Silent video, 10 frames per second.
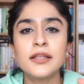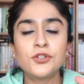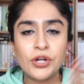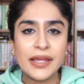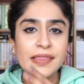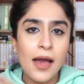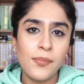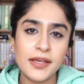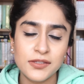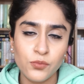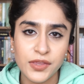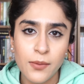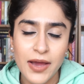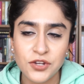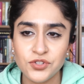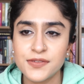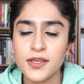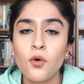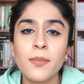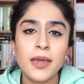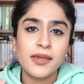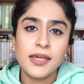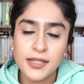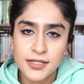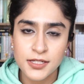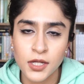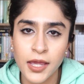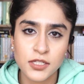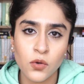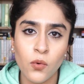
treat that person with compassion and say, oh, maybe he needed to get to